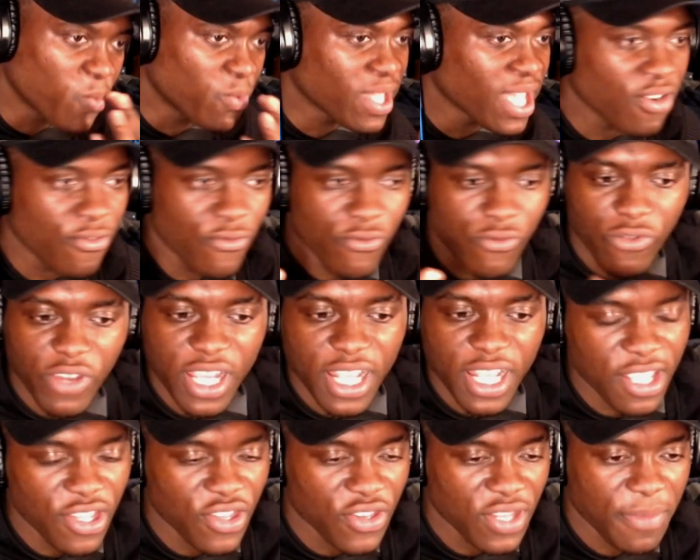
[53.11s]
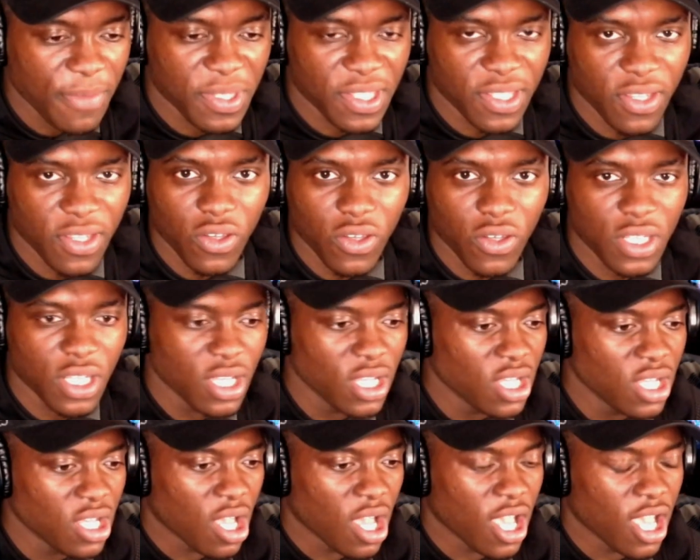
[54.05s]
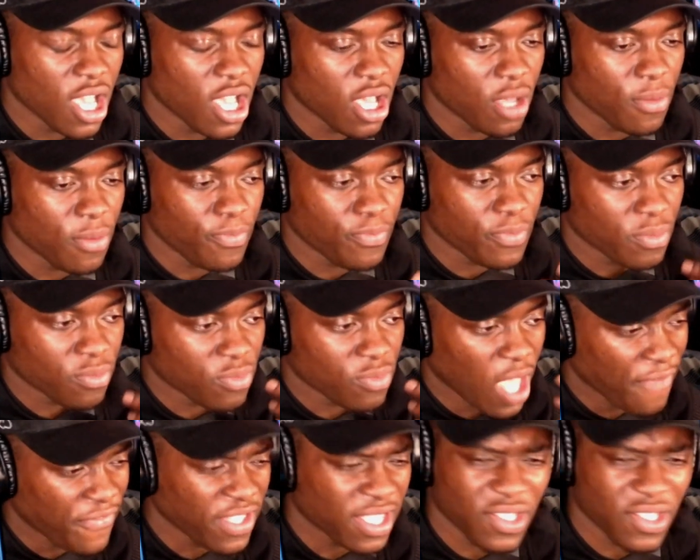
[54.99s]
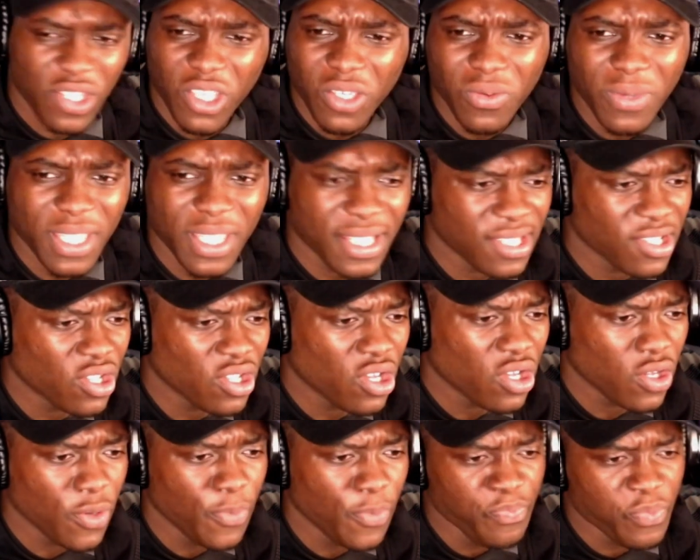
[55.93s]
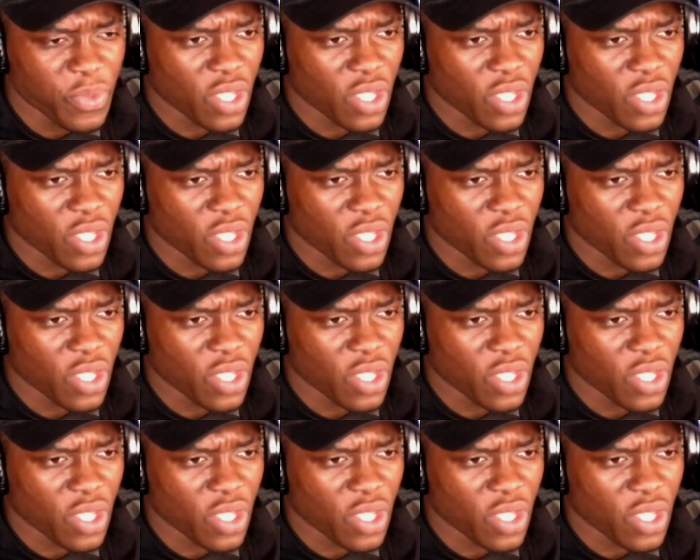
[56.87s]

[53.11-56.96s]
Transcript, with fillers: We had a really good episode, um, I think two weeks ago,